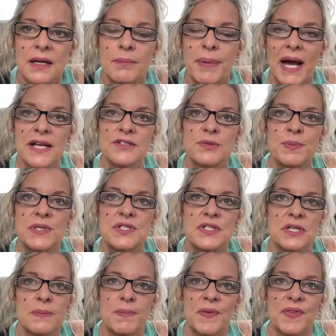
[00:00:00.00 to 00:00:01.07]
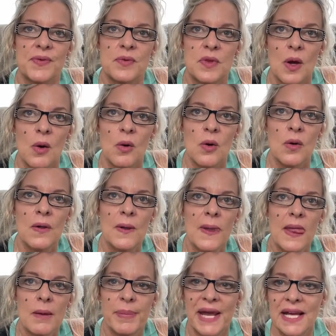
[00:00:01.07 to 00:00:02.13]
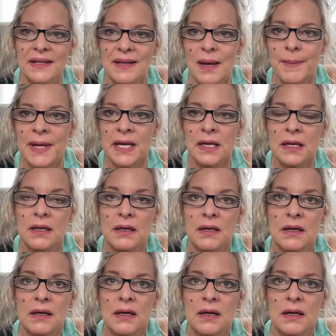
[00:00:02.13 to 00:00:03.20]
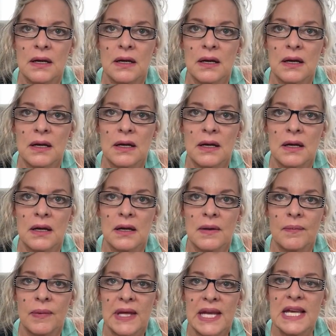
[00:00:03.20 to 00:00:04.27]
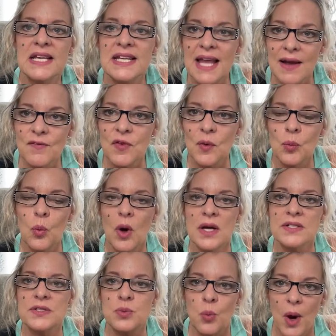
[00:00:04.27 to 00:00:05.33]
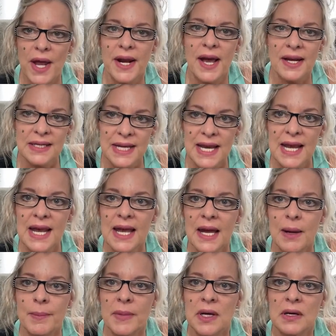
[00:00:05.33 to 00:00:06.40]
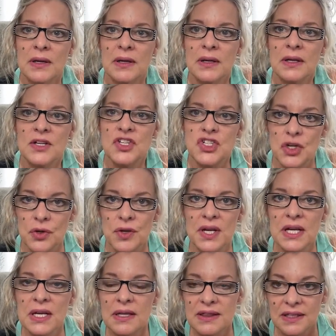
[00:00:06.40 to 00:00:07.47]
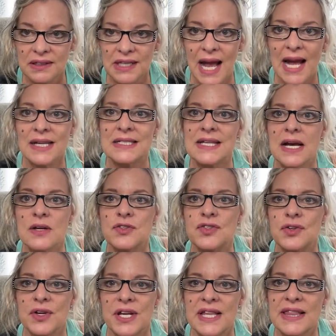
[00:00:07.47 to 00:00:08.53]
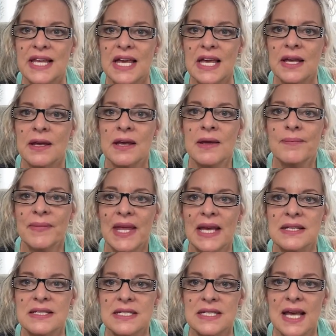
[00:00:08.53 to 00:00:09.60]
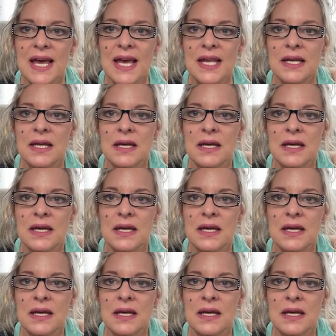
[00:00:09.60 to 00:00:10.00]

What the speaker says: Biden's been sleeping through the whole pandemic. He never once went on cam during the lockdowns or anything and said,